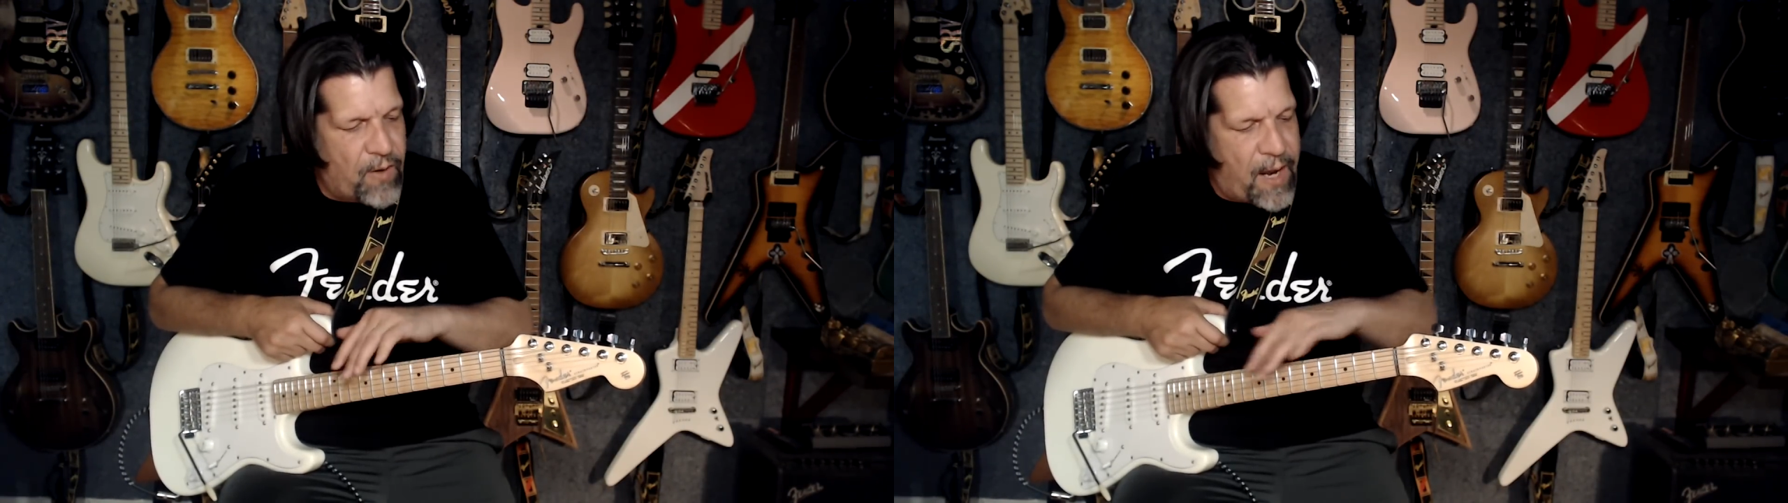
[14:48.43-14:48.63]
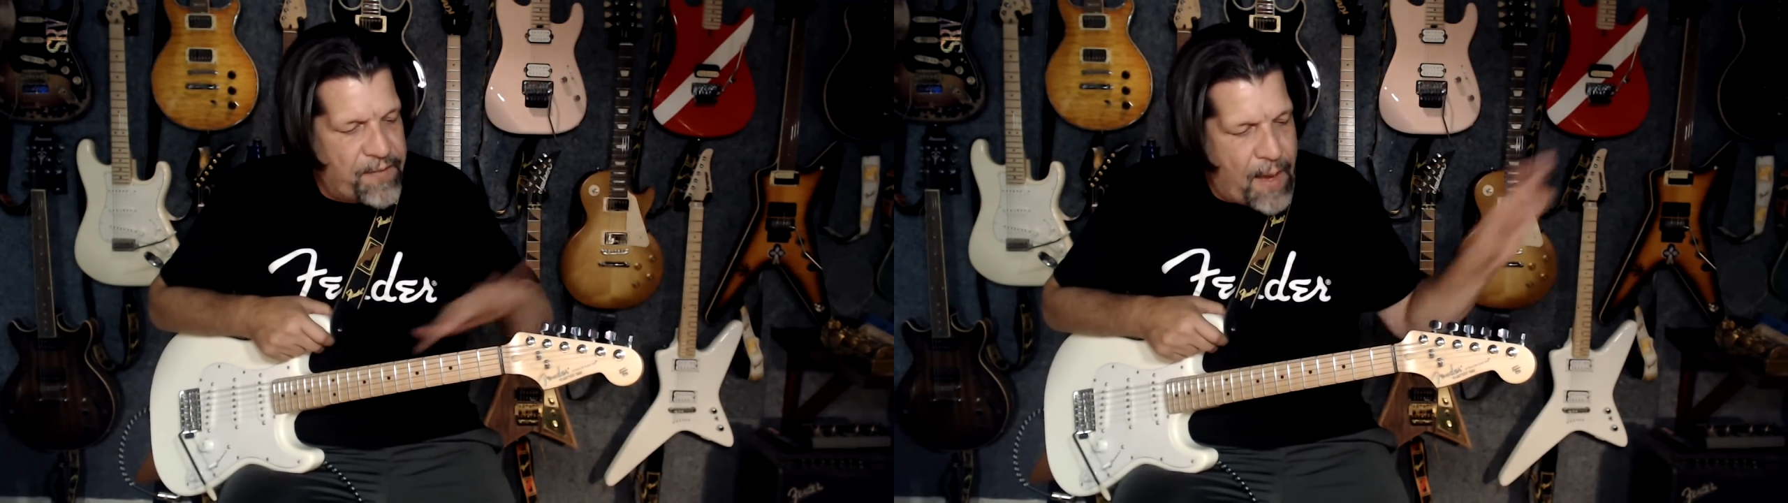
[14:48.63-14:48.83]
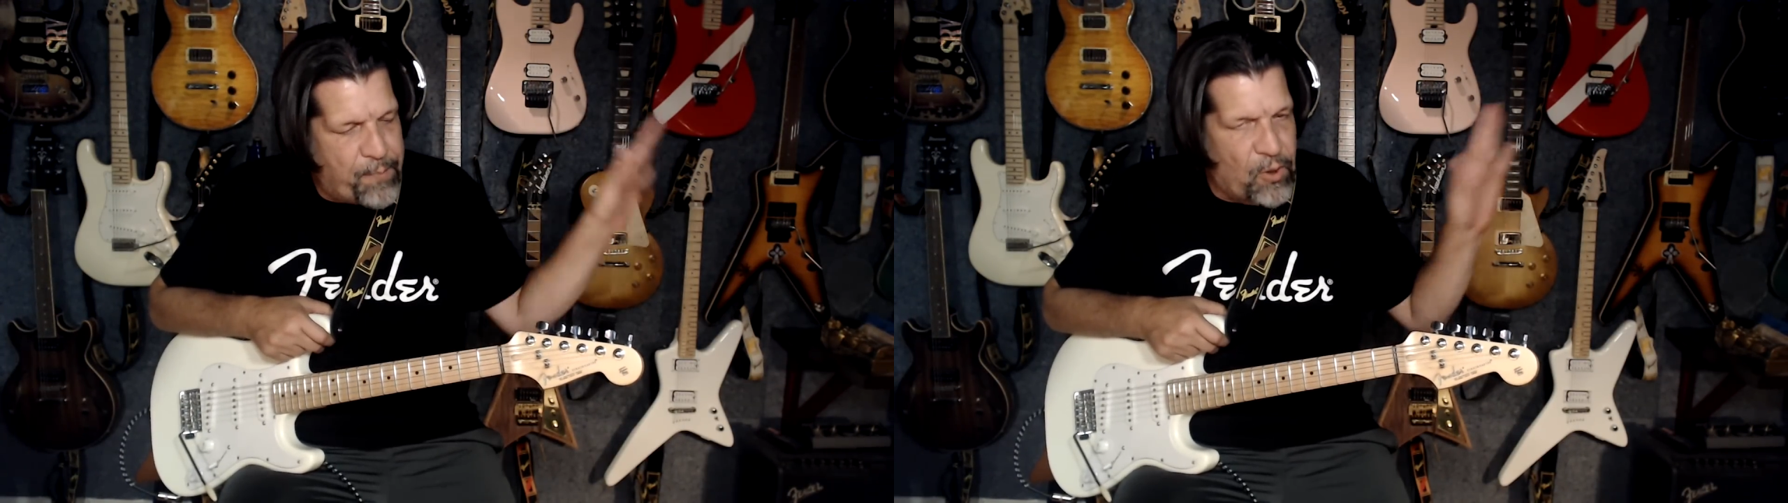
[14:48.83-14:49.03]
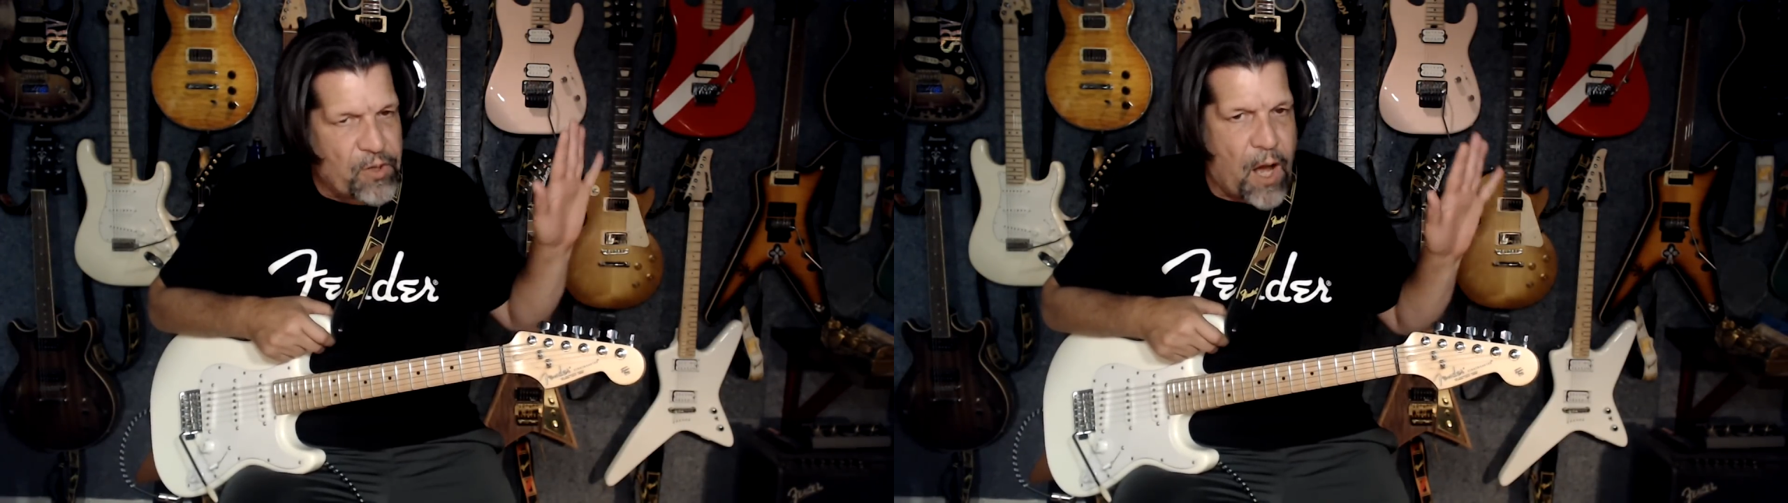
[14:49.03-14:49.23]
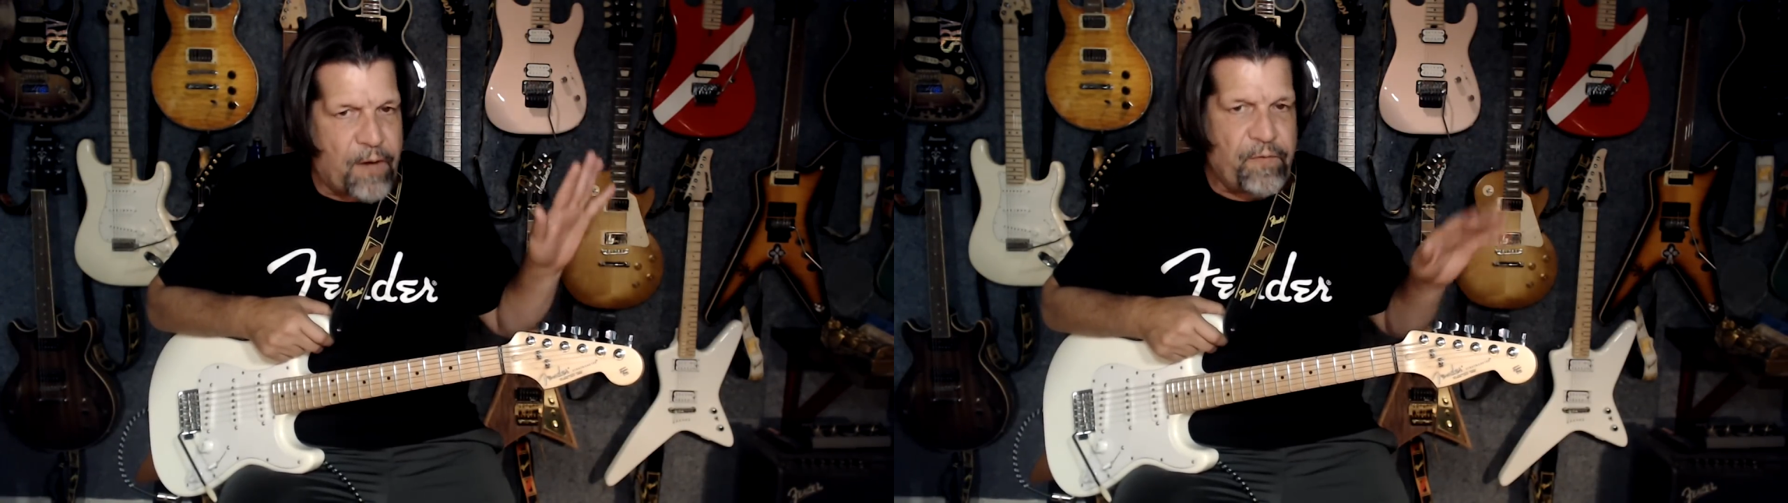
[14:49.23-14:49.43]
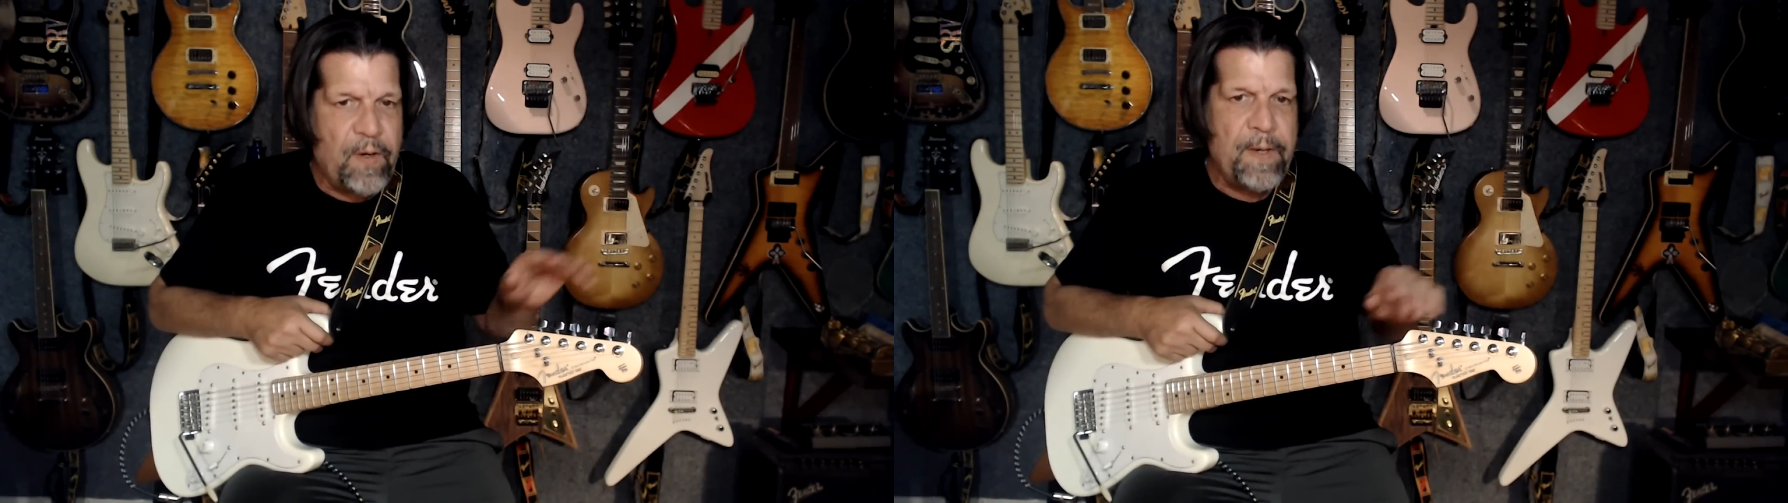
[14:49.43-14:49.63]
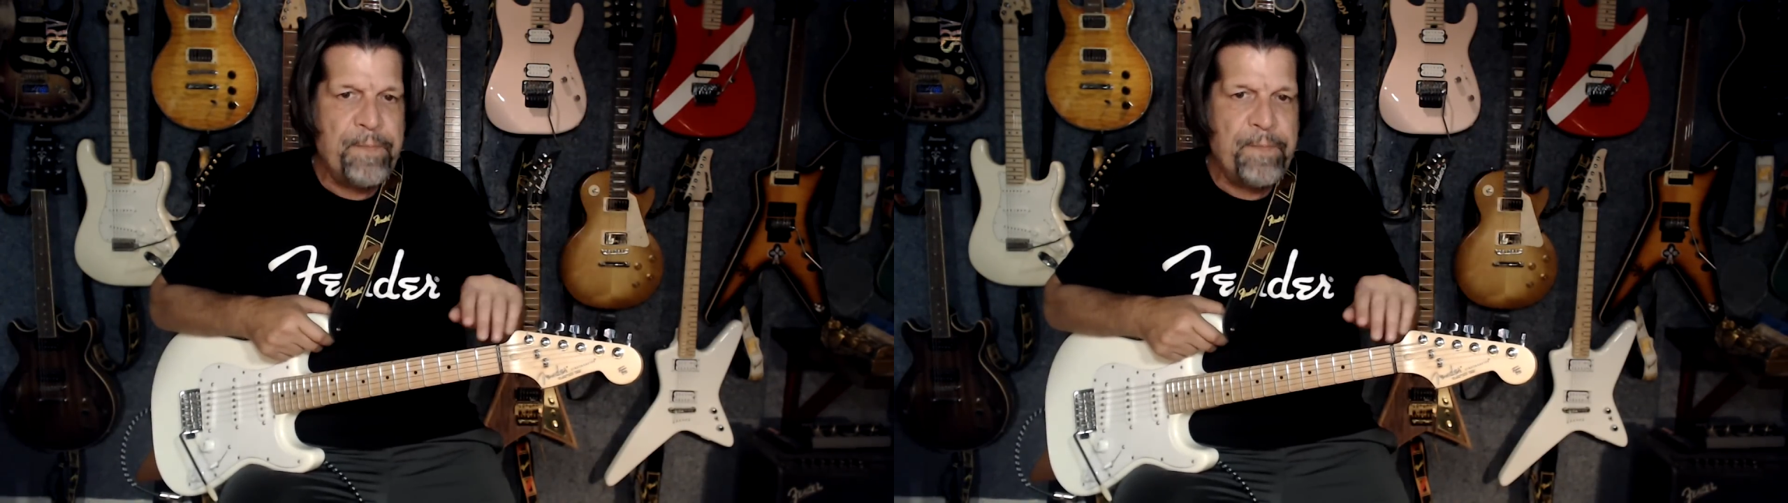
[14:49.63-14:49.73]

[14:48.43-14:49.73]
I had that pulled off,